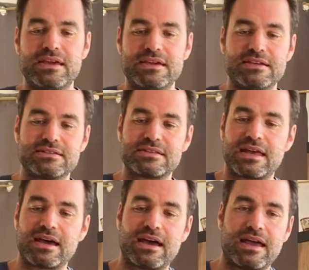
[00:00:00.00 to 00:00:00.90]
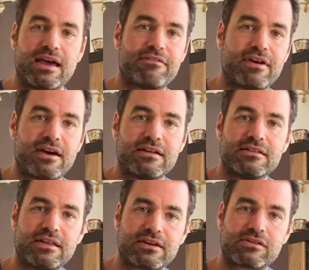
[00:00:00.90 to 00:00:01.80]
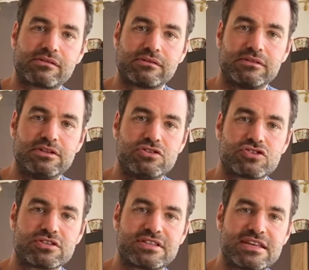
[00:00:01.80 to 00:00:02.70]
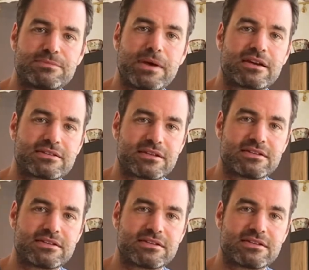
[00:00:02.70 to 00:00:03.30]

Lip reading: is that I have the usual suspects.